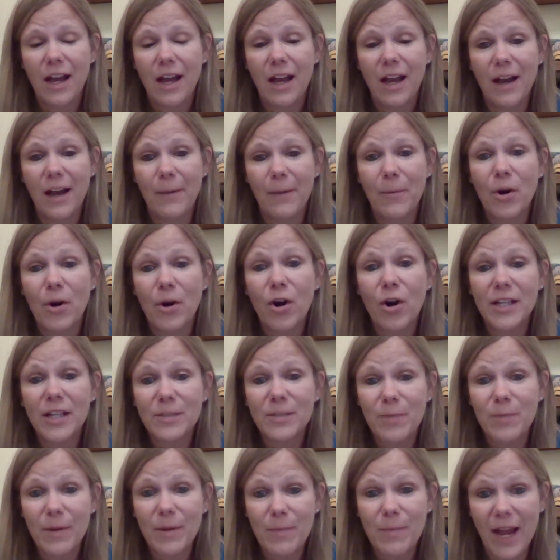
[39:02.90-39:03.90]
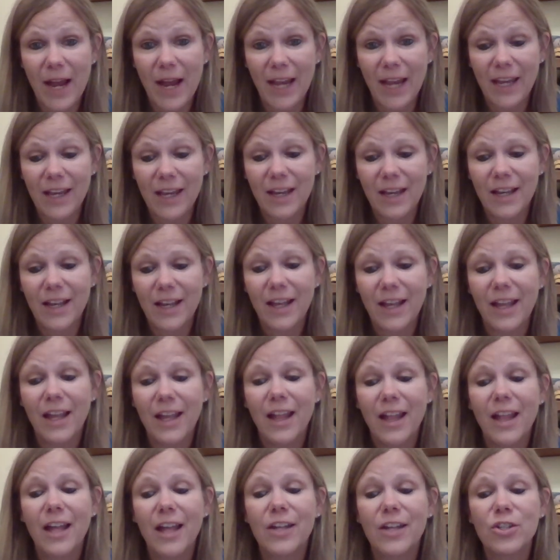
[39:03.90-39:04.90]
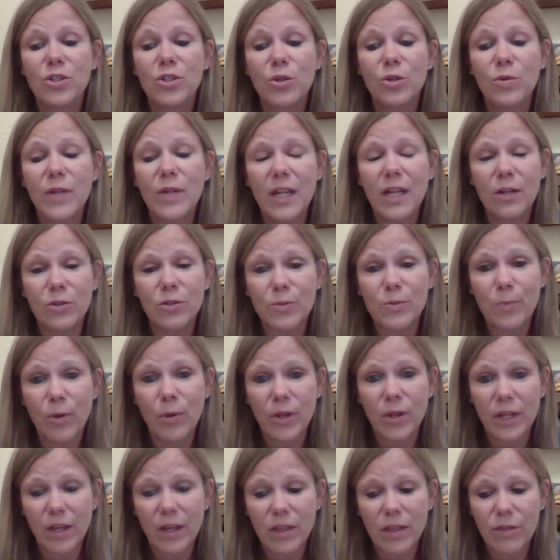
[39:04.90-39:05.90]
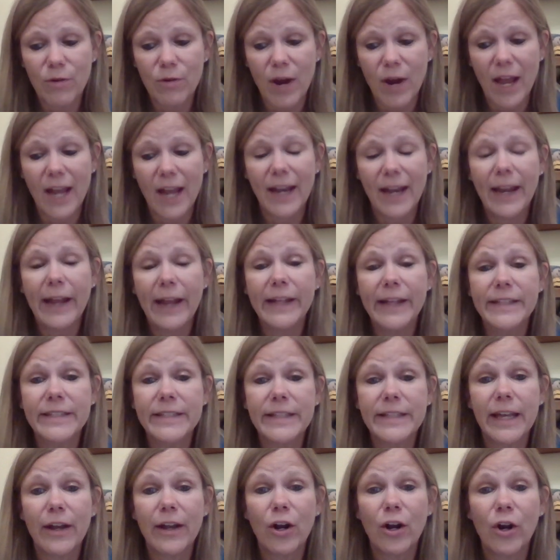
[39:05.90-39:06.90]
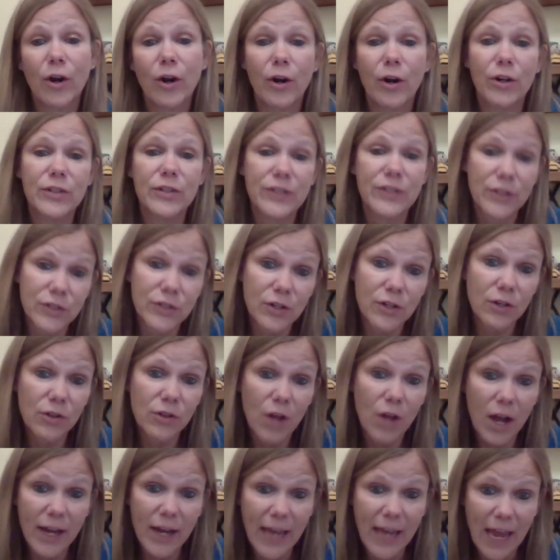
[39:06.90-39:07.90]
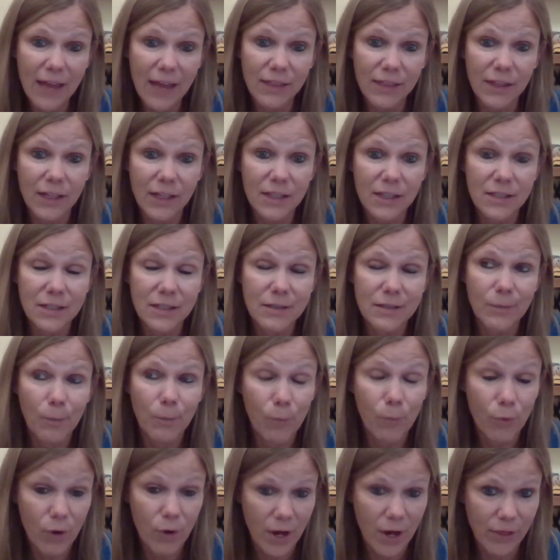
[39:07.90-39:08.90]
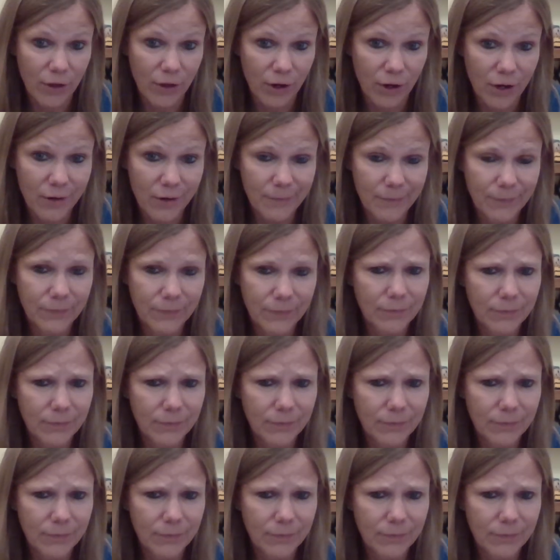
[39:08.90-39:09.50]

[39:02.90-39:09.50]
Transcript: um, her husband Mike, two needles pulling a thread. It's her sister in law Kathy's brother